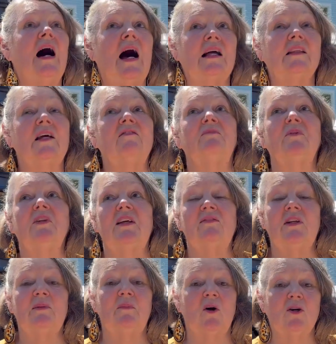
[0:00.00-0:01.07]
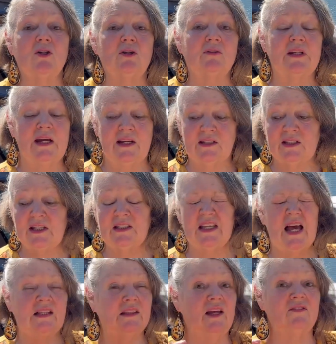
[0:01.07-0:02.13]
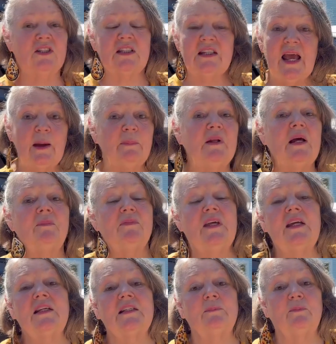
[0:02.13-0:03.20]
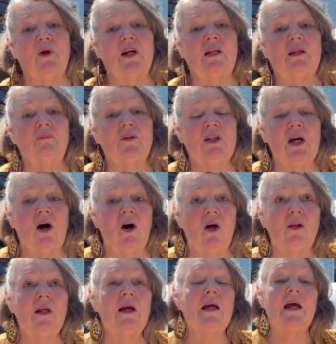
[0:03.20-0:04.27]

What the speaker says: I love living in Marshall, Texas. I love snapping up things and bringing them to y'all.